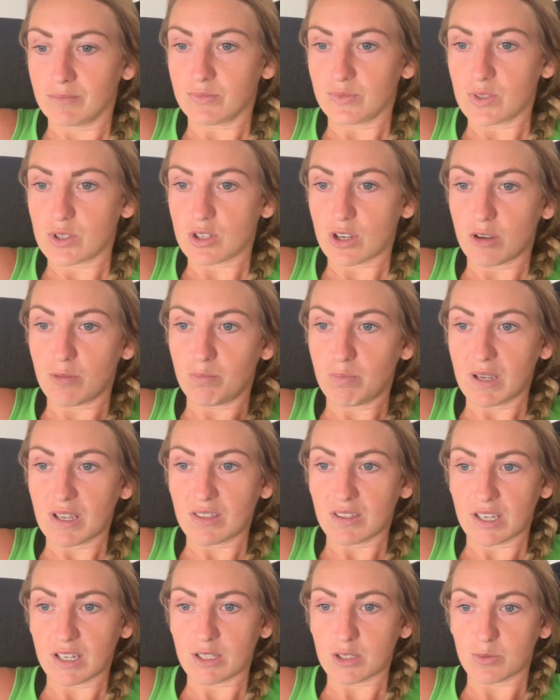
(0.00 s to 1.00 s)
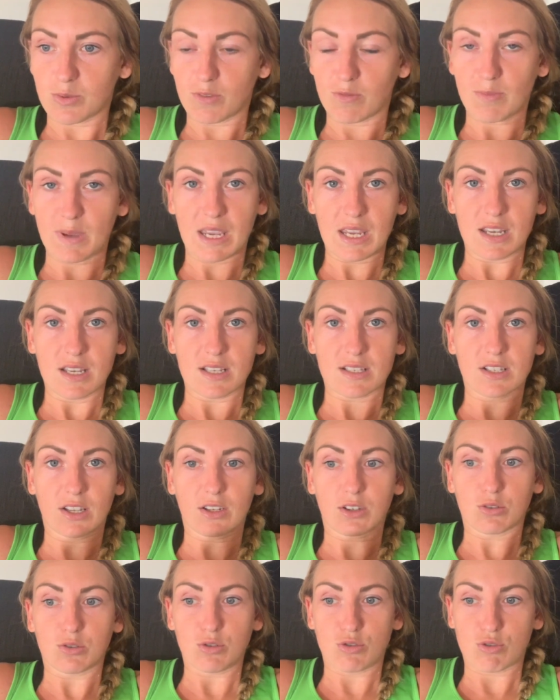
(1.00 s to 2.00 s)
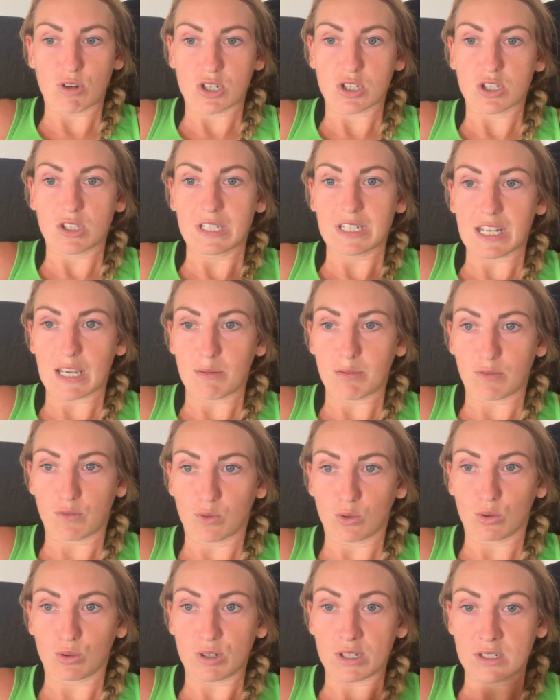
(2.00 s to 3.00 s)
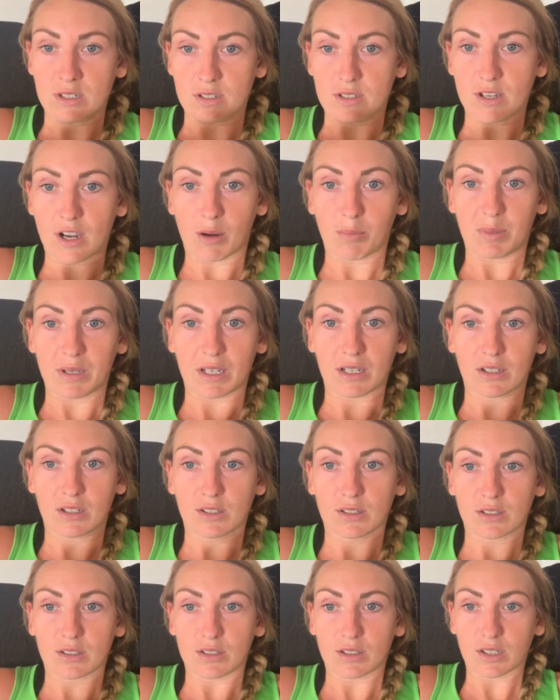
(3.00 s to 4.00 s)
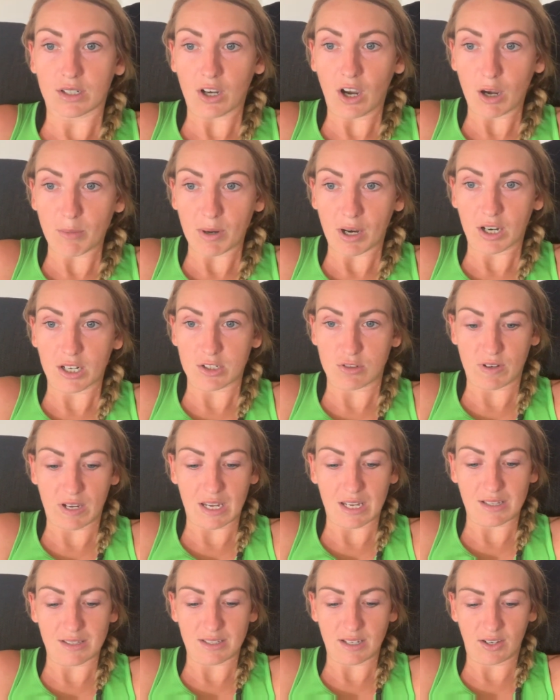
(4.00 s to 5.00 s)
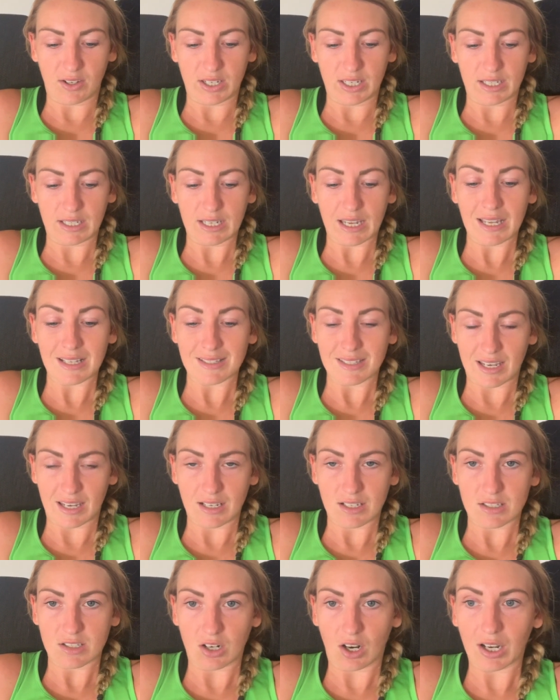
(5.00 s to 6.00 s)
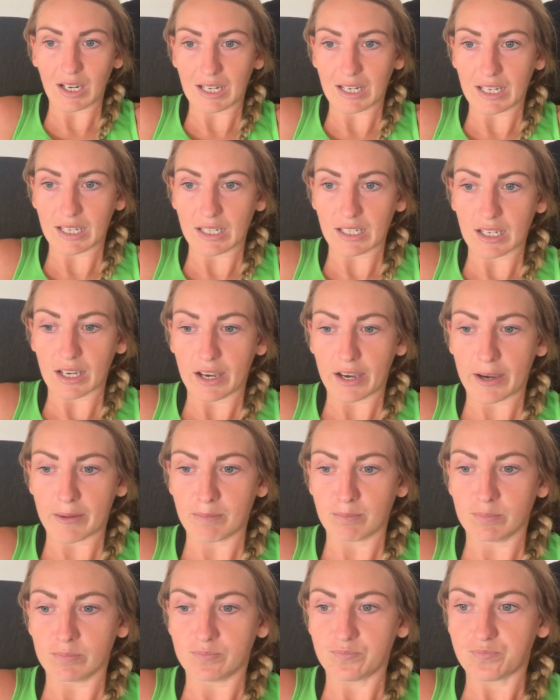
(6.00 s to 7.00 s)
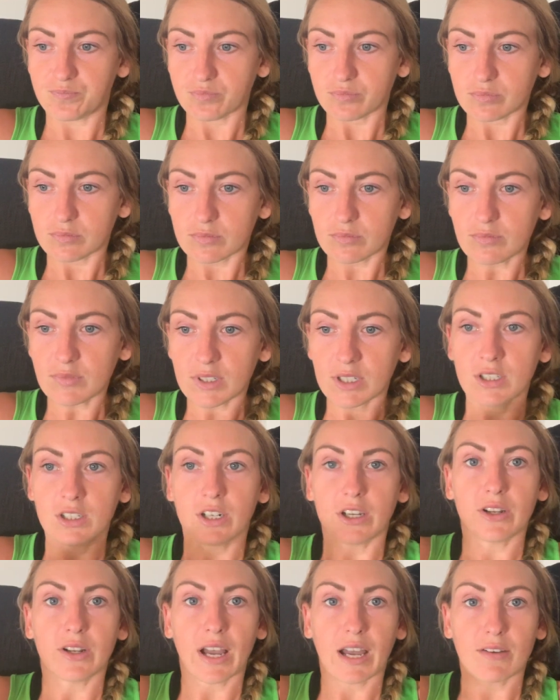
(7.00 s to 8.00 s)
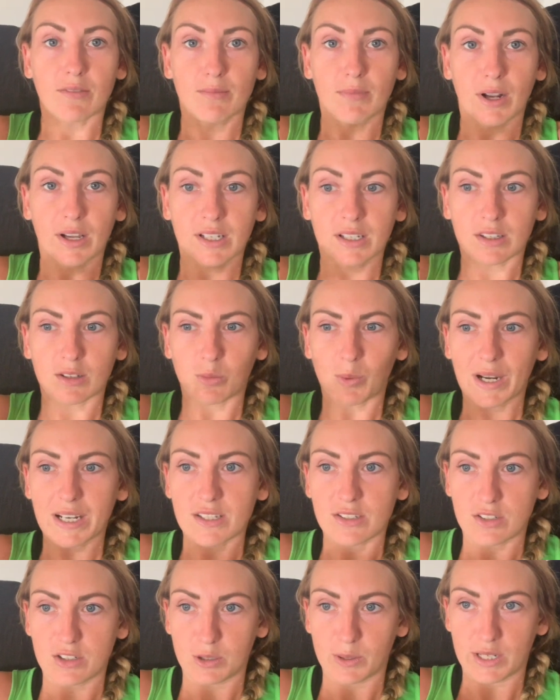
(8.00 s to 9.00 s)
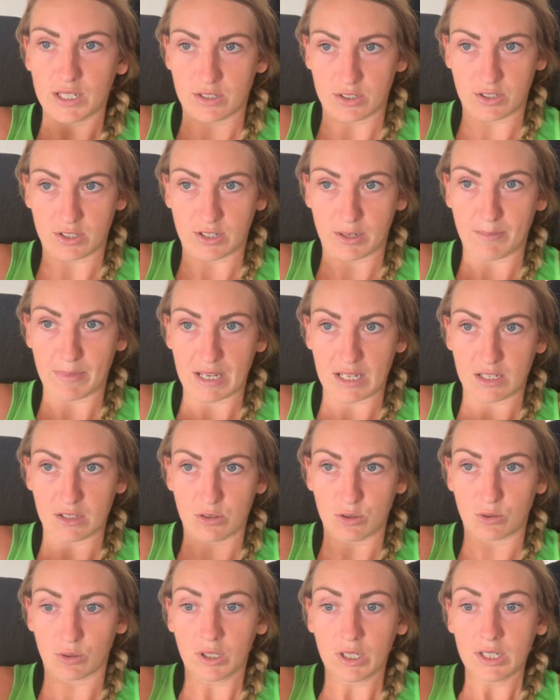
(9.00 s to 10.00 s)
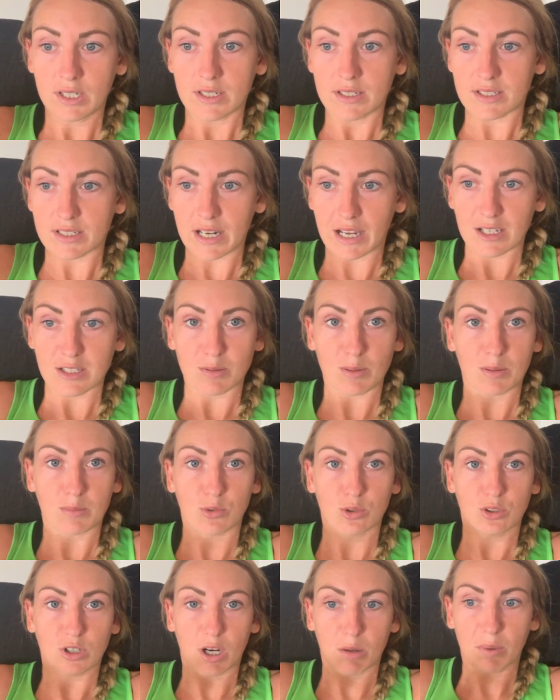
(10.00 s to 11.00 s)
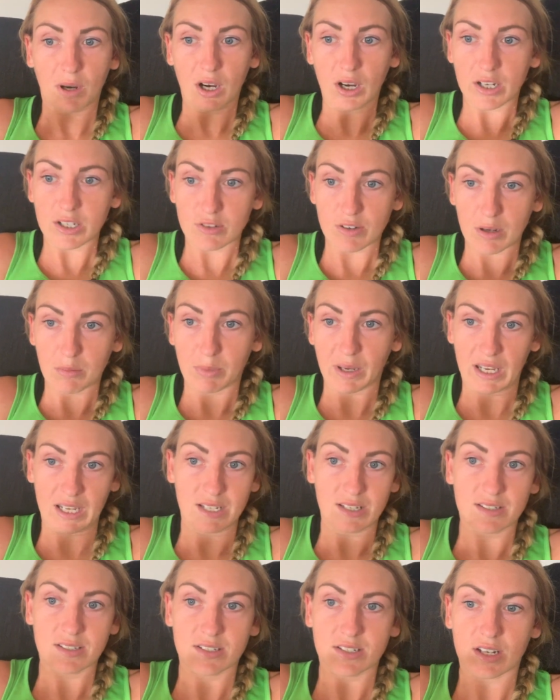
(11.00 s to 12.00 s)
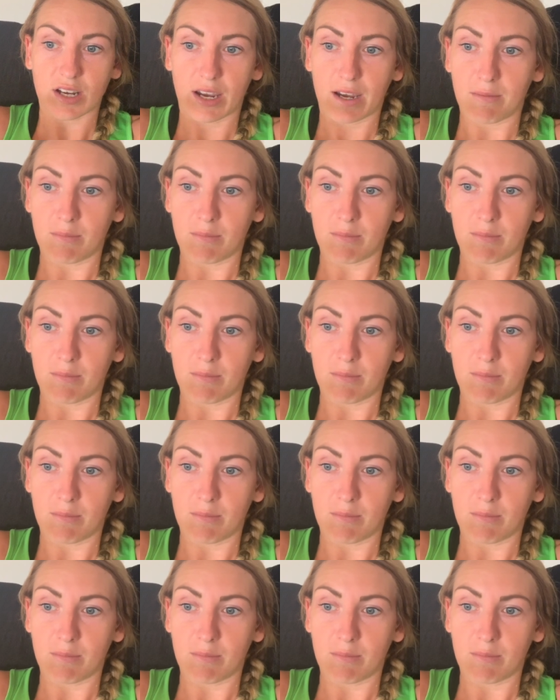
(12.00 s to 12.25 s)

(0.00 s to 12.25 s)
So big things with me is like nutrition the day before is just upping the carbohydrate intake slightly. You know, you have like the way to do it is just like making your snacks a bit more carbohydrate based.